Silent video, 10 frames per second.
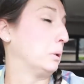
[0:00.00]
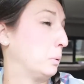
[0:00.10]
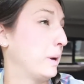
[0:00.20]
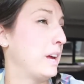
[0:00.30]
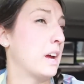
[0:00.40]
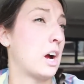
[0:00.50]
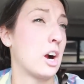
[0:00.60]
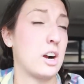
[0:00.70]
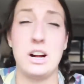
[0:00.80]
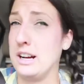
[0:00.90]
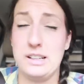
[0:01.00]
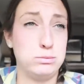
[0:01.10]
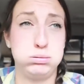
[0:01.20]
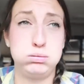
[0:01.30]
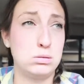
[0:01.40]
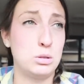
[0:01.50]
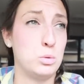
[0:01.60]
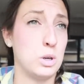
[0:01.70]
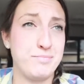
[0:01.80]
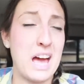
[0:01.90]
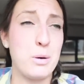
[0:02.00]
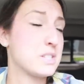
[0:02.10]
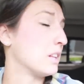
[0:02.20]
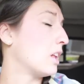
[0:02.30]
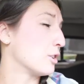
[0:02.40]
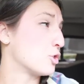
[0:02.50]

We are... whew, that was a long